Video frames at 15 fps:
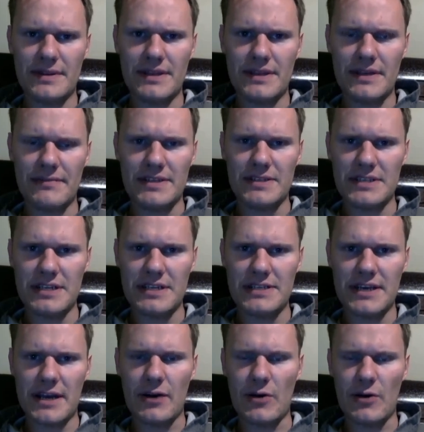give a
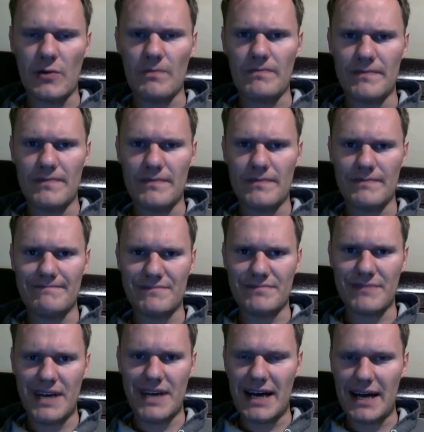detailed
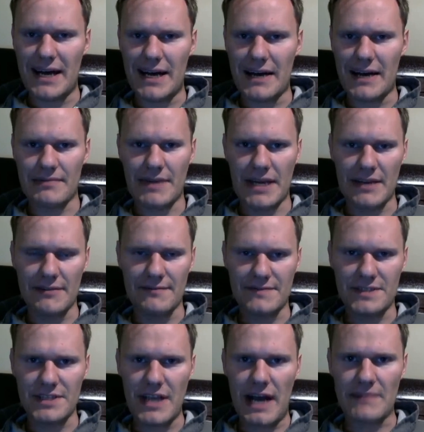kind of
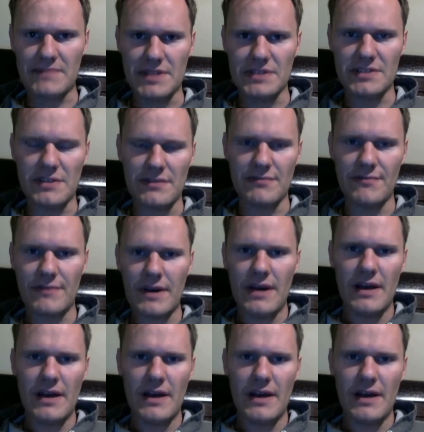synopsis of